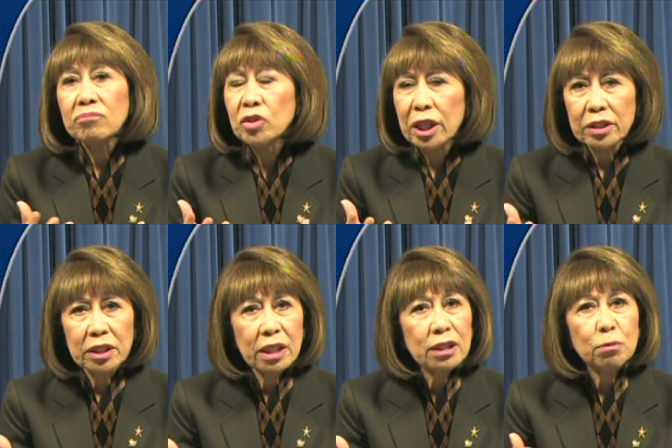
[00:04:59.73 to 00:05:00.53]

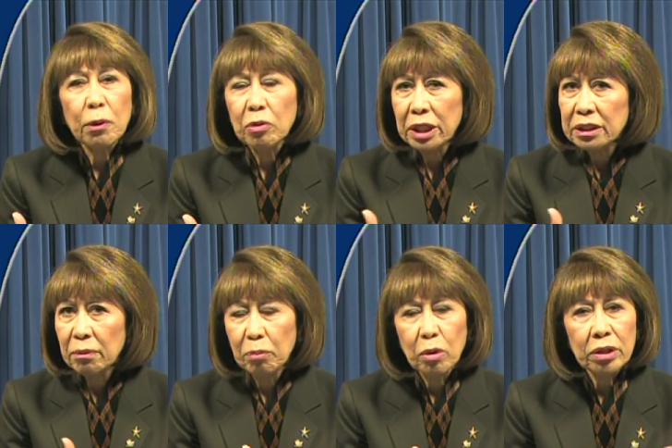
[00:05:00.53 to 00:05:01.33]
just spoke in
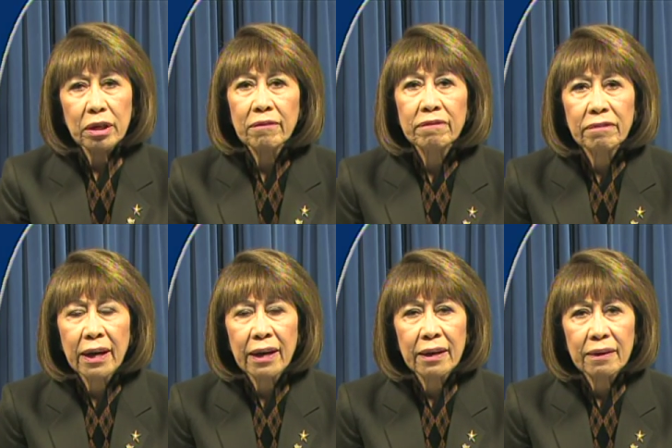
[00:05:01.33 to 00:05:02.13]
support of
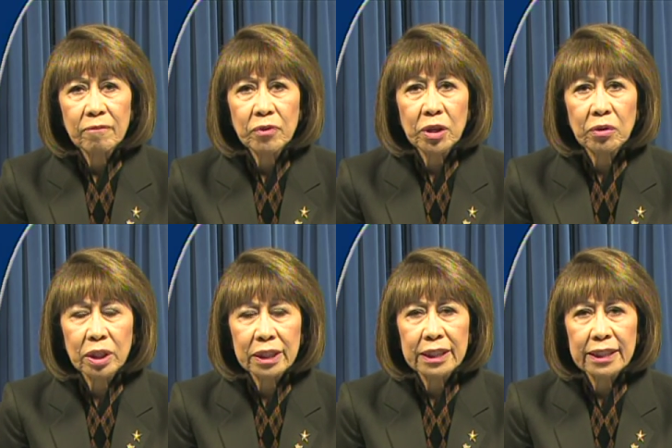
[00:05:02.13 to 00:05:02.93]
the
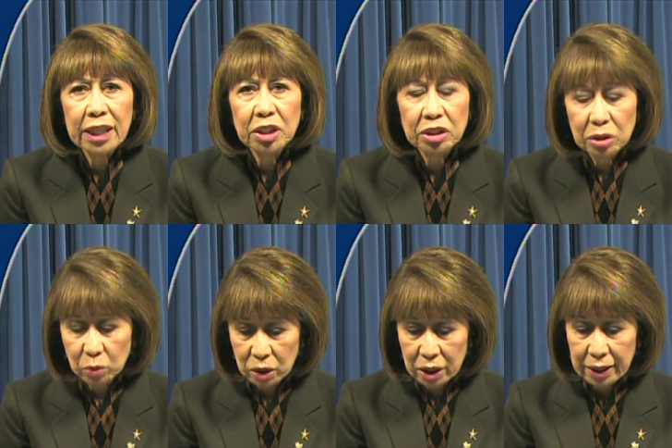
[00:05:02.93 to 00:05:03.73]
organization's
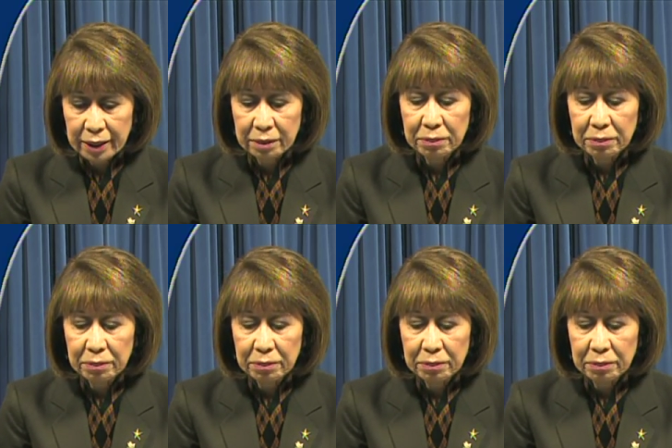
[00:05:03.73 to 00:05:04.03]
work that